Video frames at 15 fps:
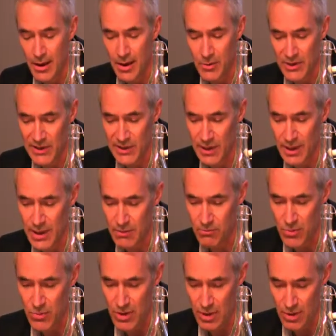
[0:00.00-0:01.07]
I would
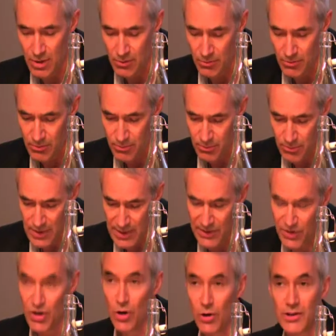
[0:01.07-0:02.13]
say, you know,
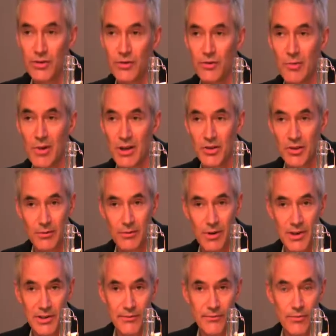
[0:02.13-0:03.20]
it's not too much
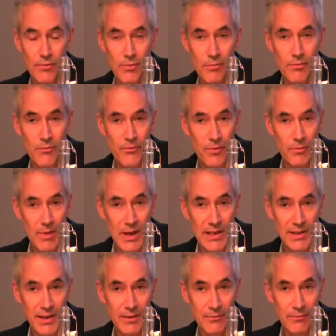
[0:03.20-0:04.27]
to ask for
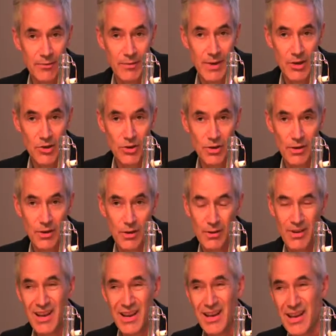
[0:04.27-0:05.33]
basic information that,